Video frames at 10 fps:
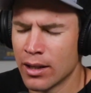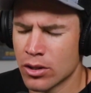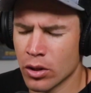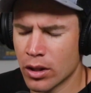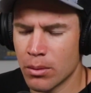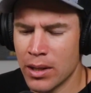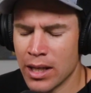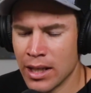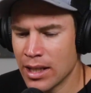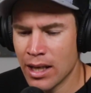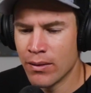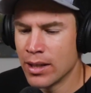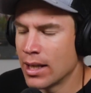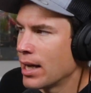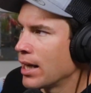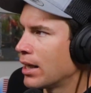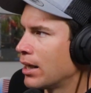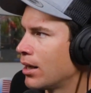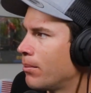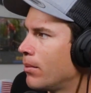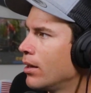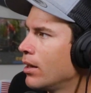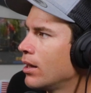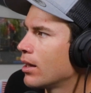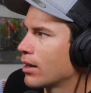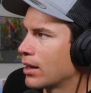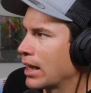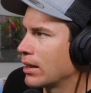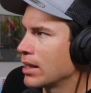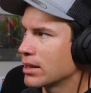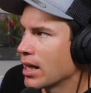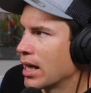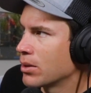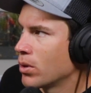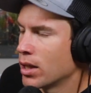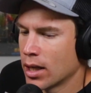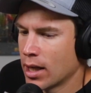So it could be any given day that these guys win.